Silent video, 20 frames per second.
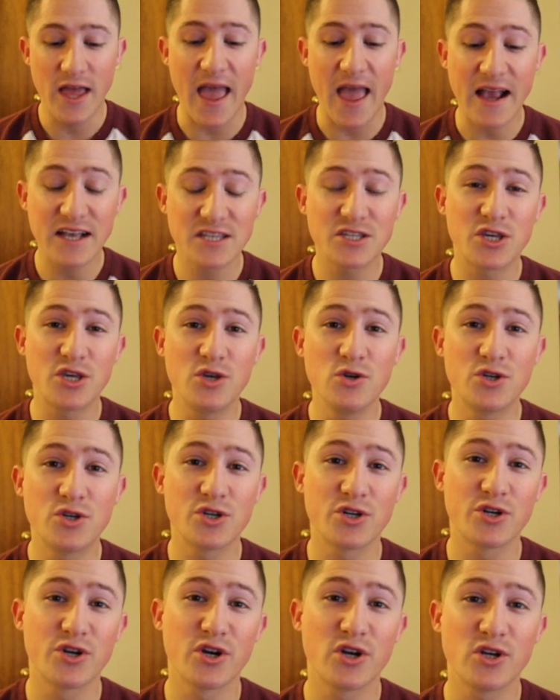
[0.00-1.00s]

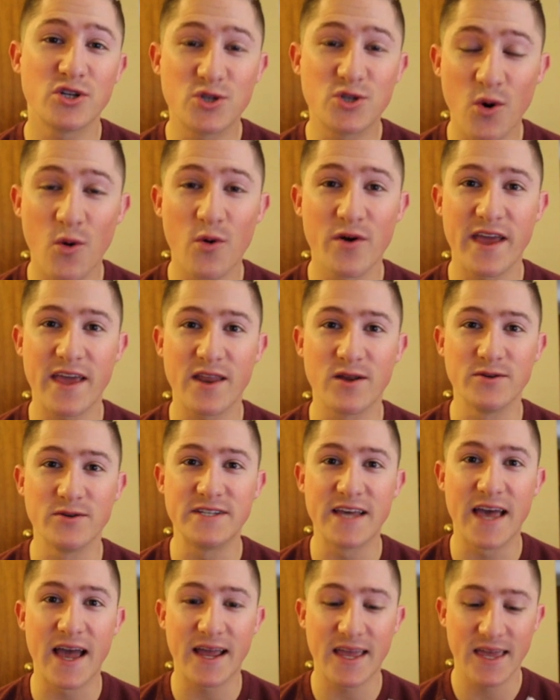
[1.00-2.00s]
Executioner Tornado
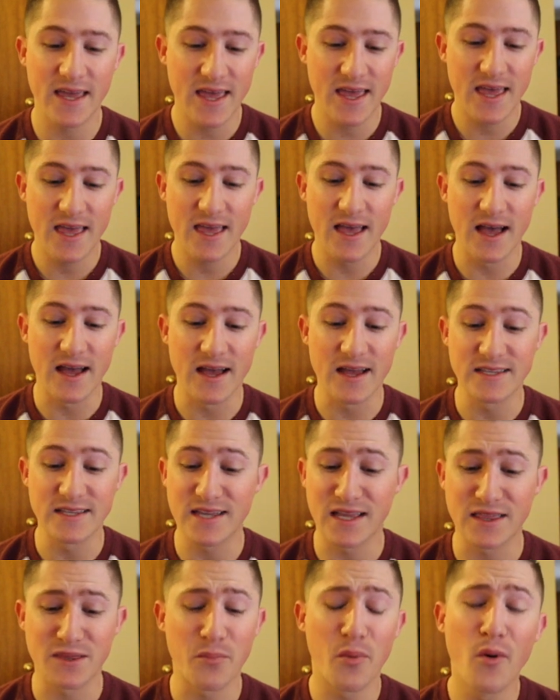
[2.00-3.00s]
deck. It's
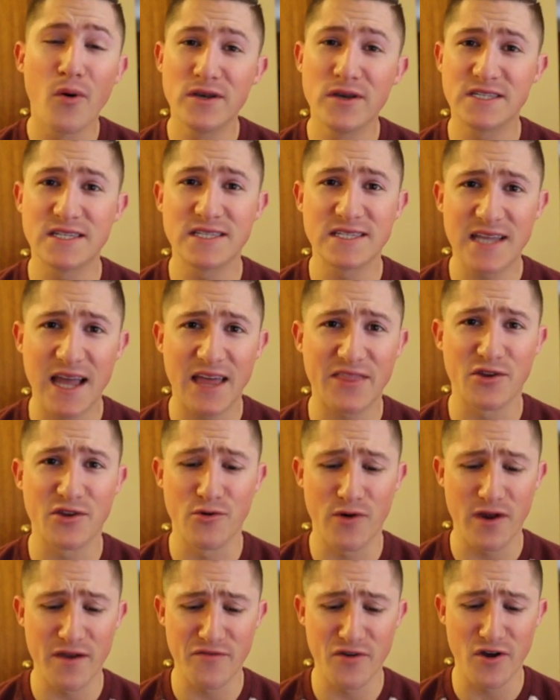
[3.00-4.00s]
got the poison, it's got the
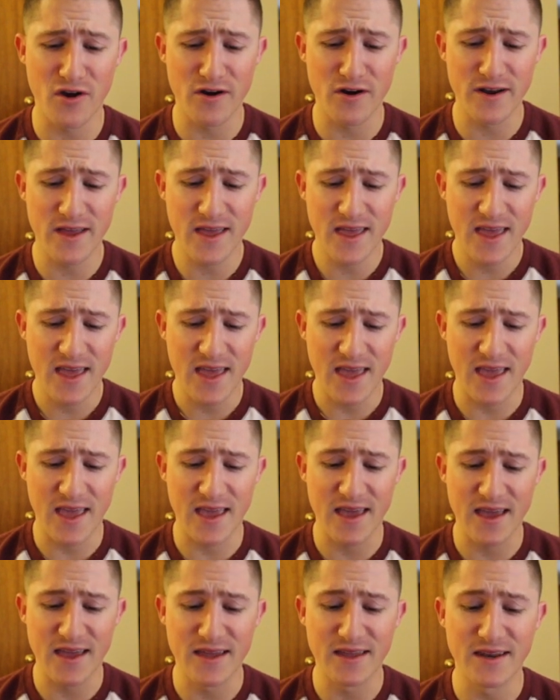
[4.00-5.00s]
graveyard,
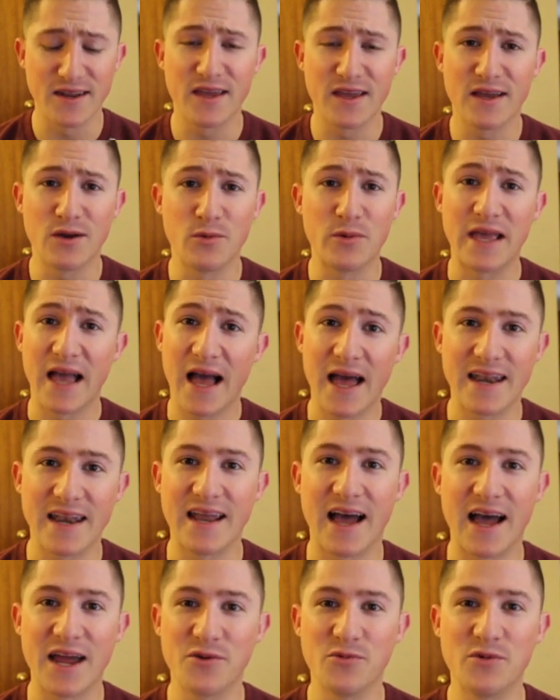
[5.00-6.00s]
and we got
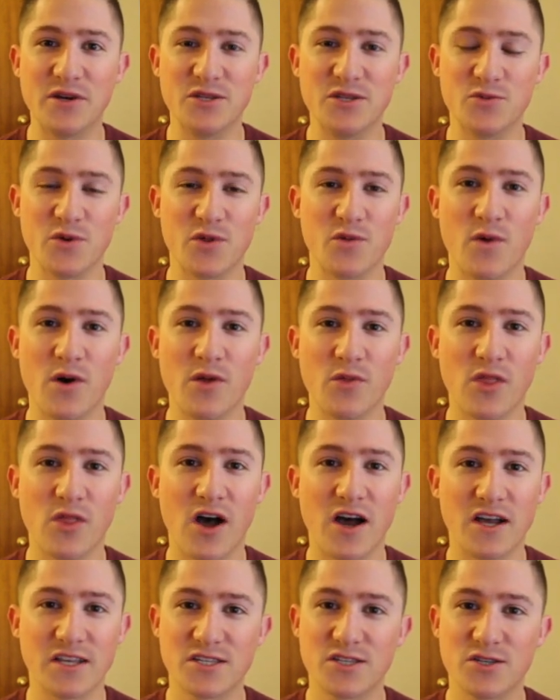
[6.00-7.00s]
9 wins with 1
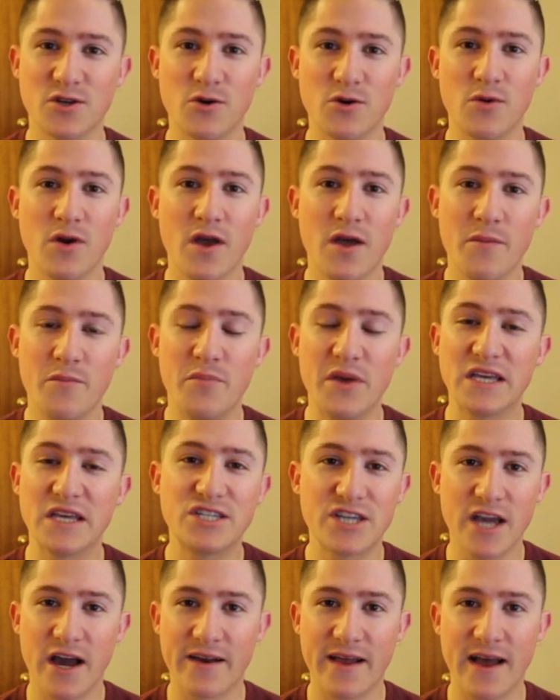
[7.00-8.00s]
loss, so big
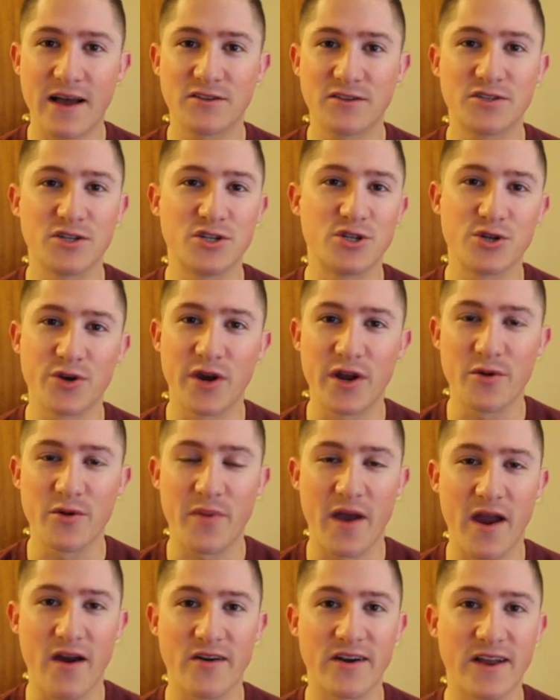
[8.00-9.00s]
shout out to Trainer
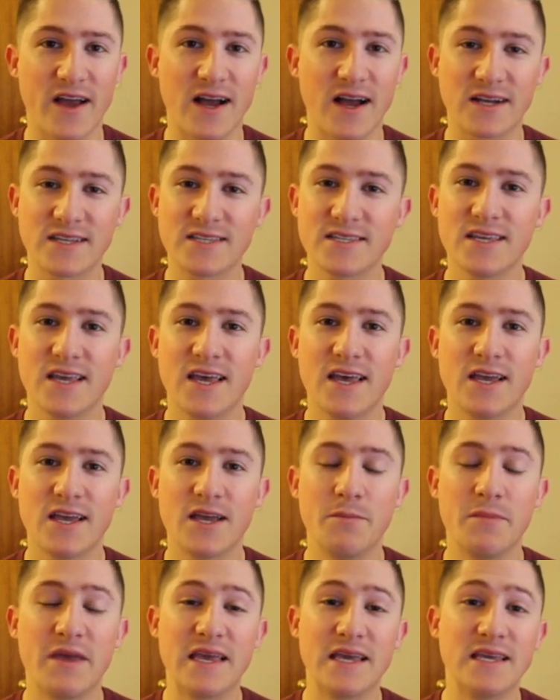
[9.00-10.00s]
Paradox.
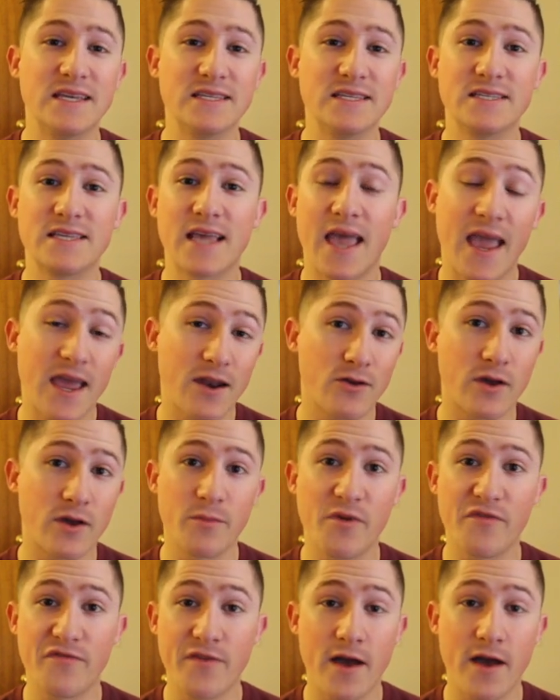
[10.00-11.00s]
His handle can
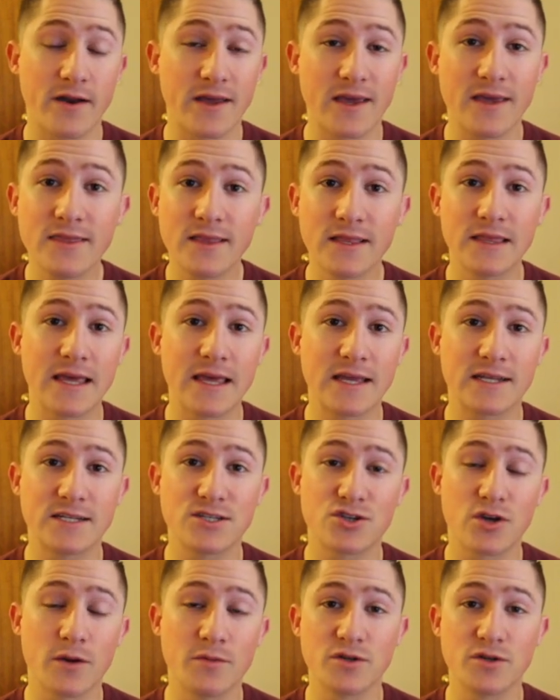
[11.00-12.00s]
be found in the link
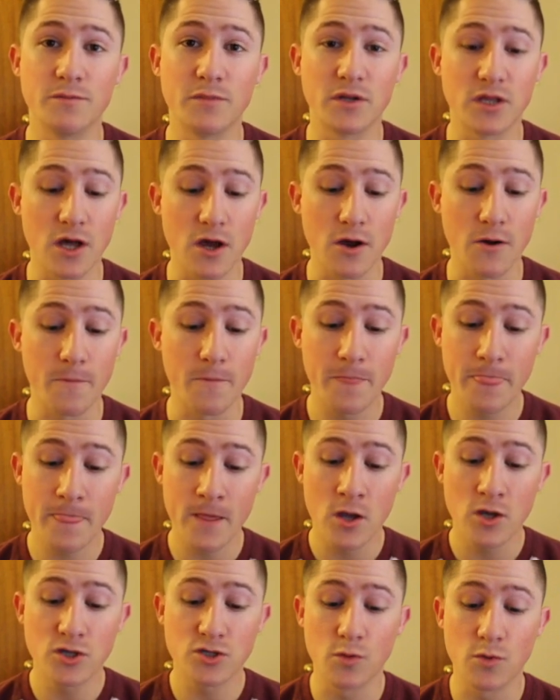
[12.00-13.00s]
description below.
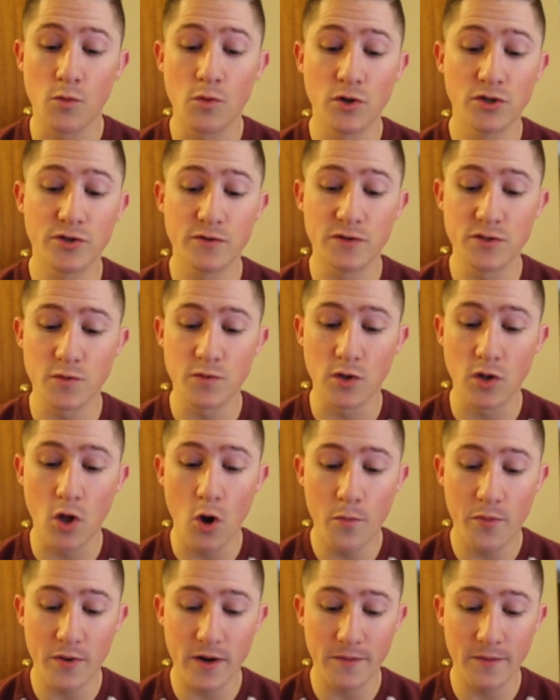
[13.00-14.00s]
So what we'll do is we'll
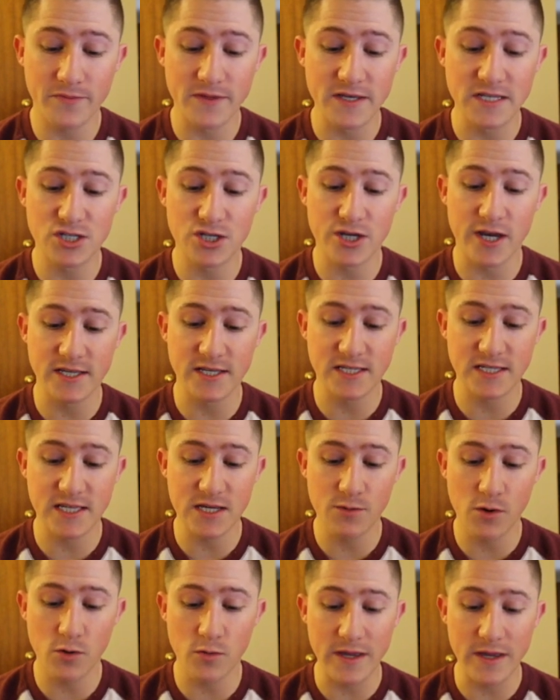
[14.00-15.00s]
open up this chest,
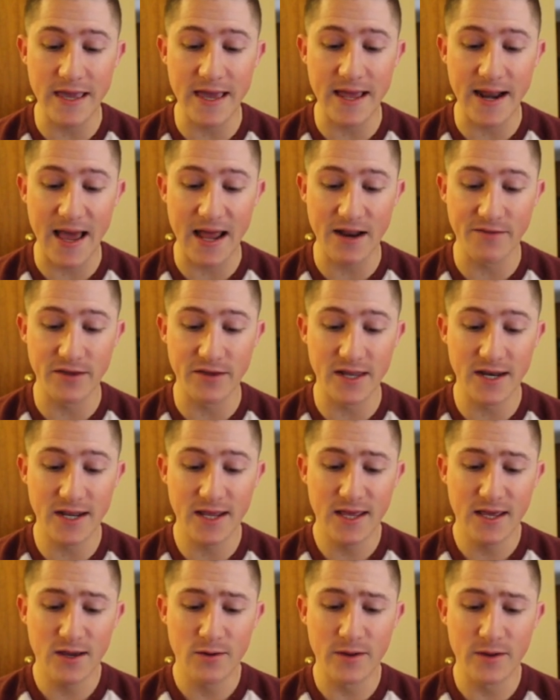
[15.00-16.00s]
see what we get out of it,
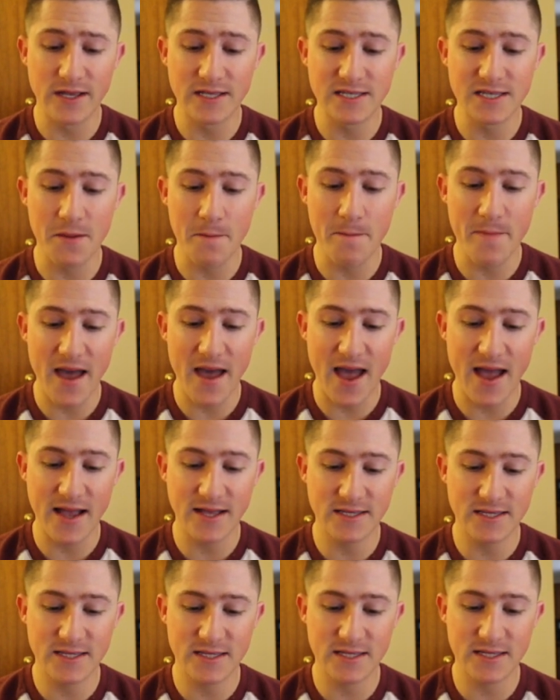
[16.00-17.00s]
get some
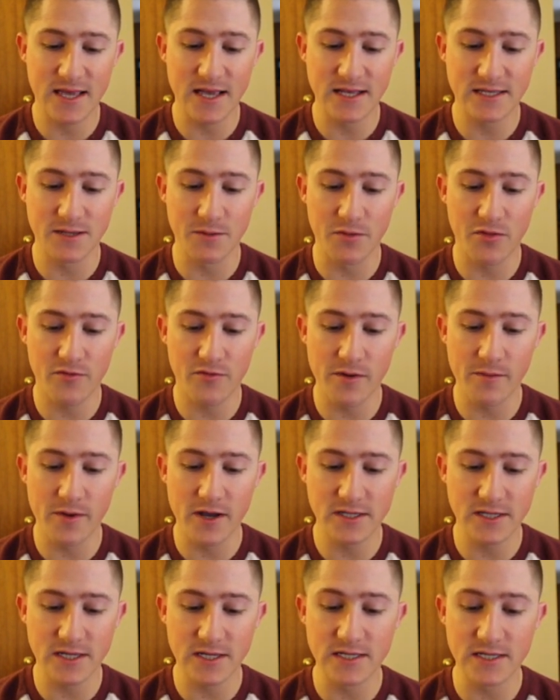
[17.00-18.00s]
bats, get some 3
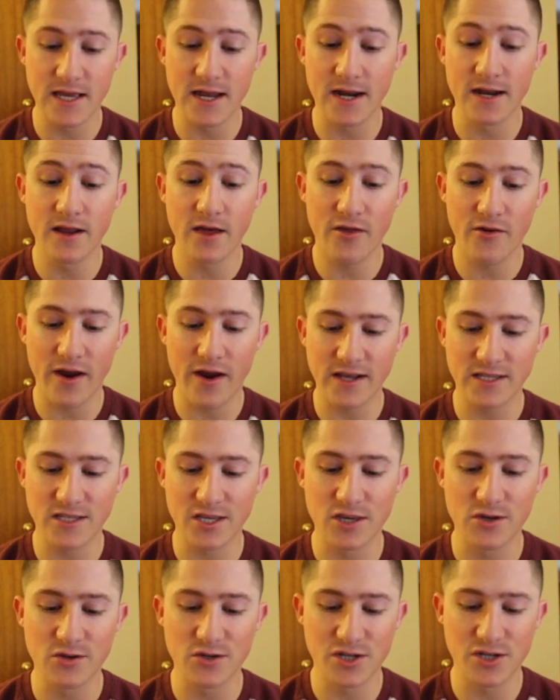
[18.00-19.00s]
muskies, get another
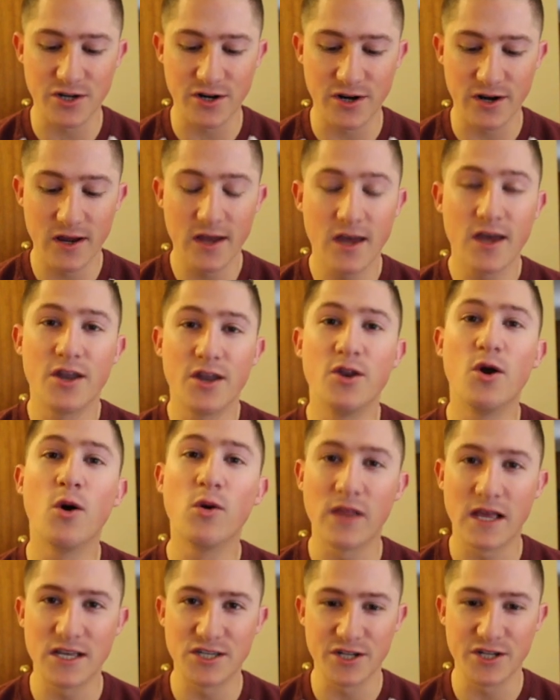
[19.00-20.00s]
executioner. No
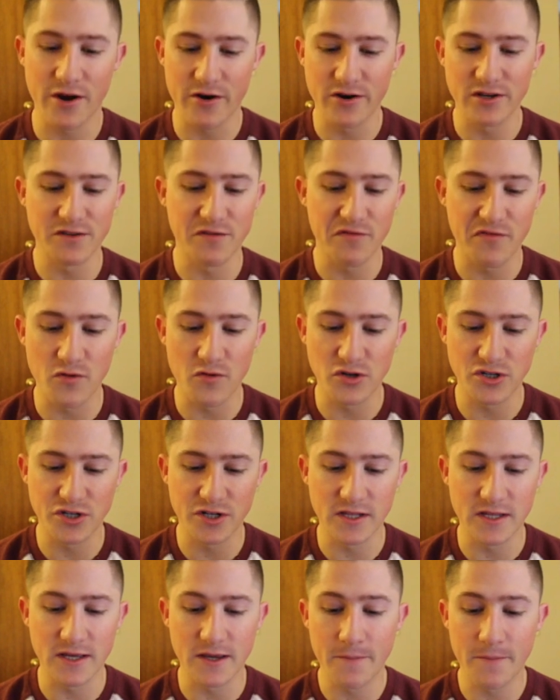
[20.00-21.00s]
legendaries,
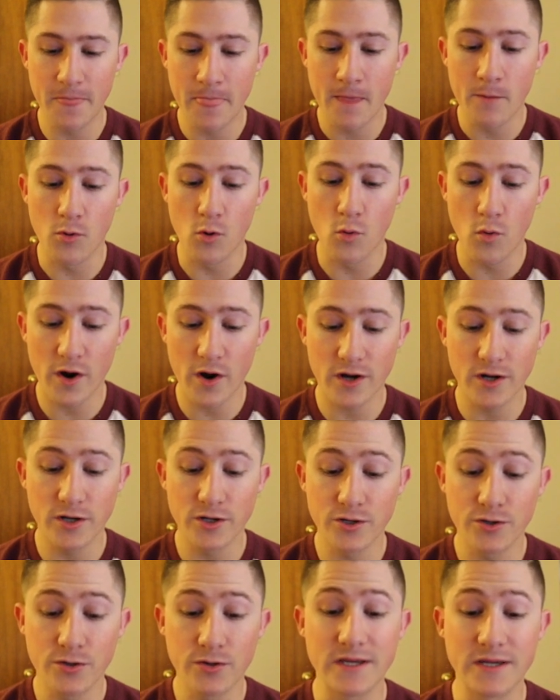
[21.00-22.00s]
unfortunately, but what we're going
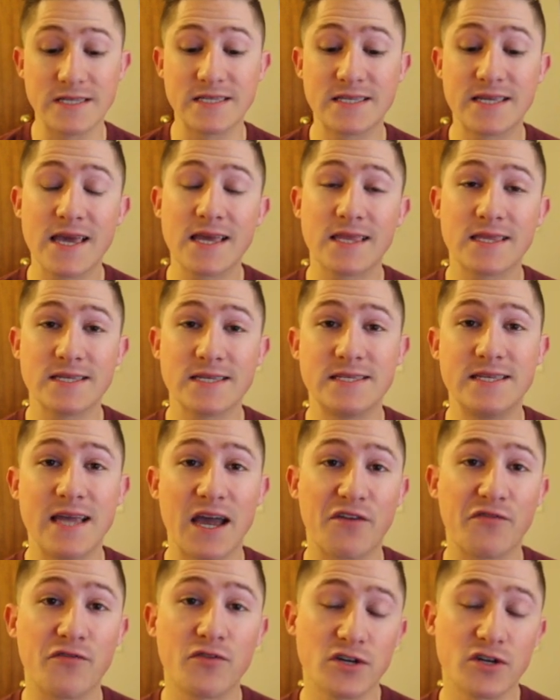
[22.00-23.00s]
to do is take this
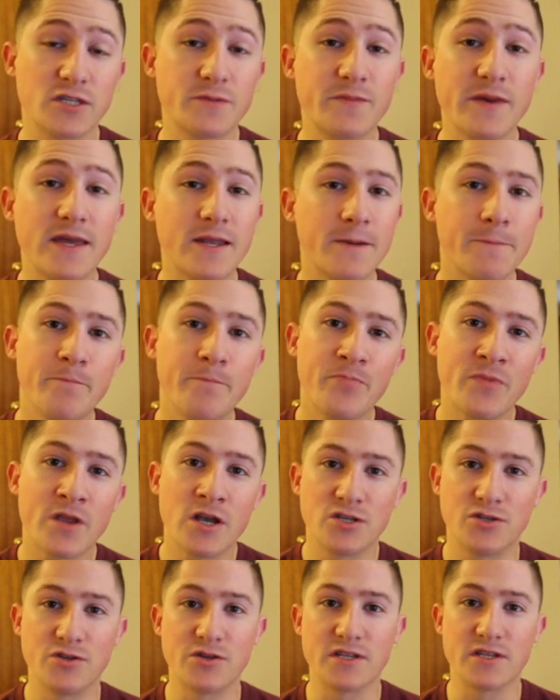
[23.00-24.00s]
deck for a spin
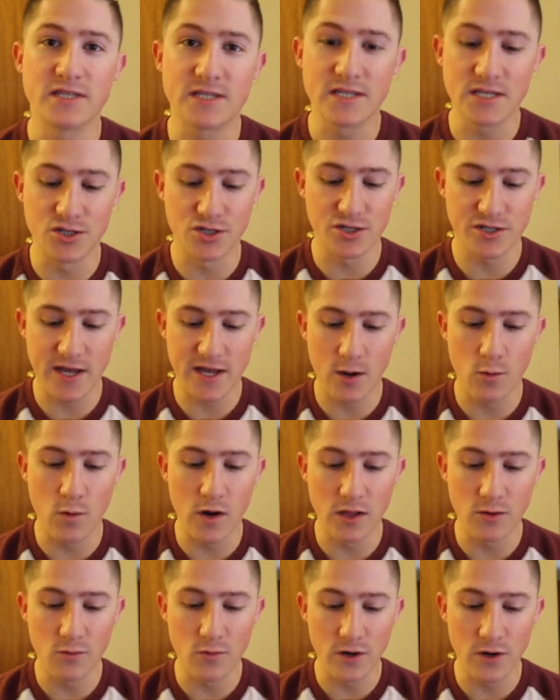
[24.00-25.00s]
so you can see just how
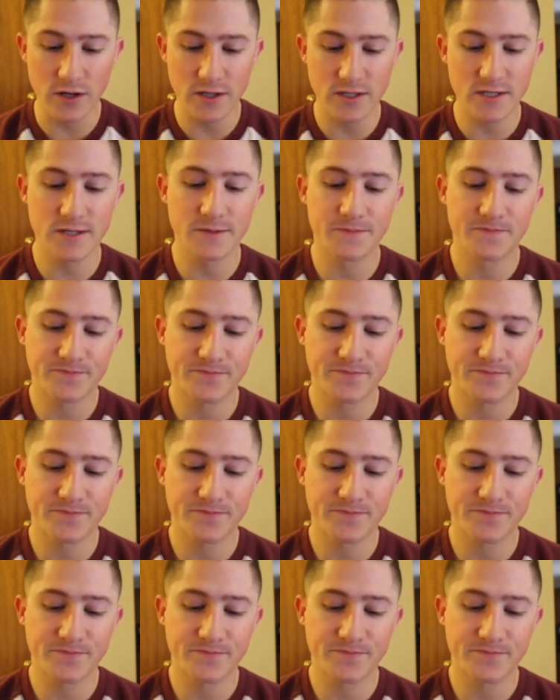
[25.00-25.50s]
well it works.